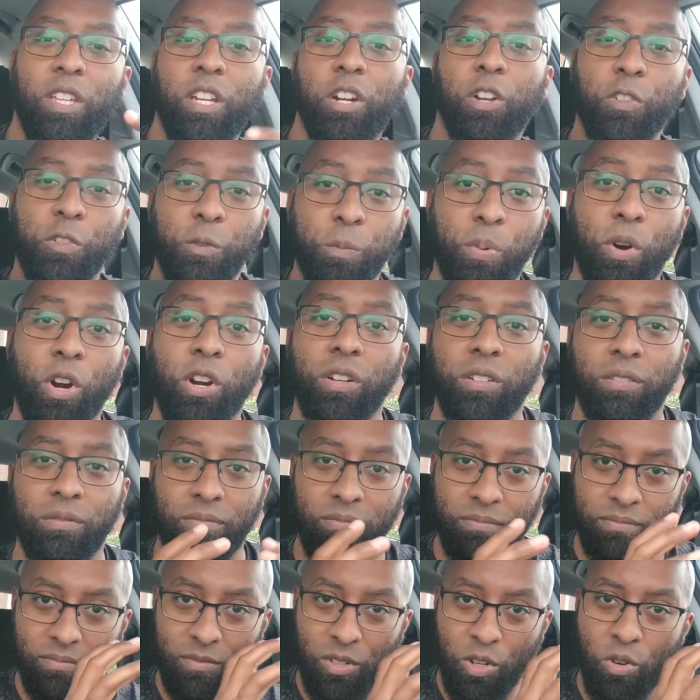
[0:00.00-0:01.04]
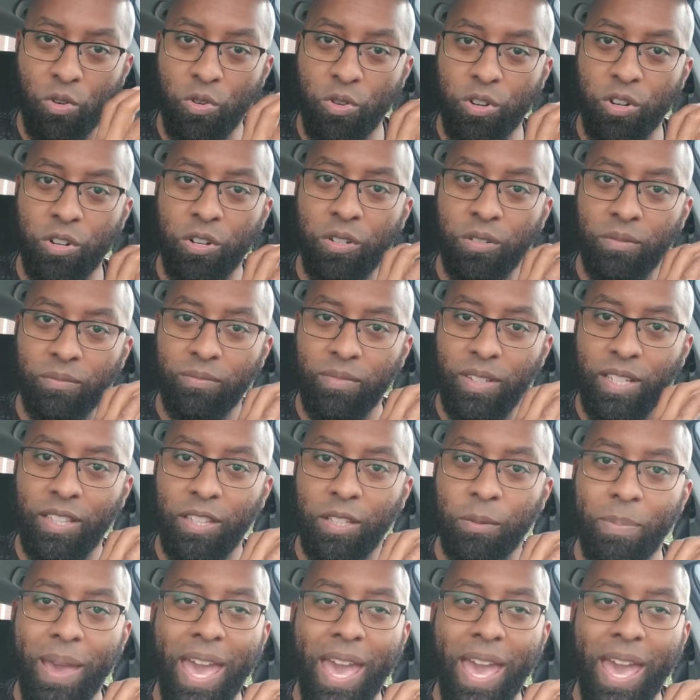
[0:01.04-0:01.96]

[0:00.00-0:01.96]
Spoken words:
Spark order in the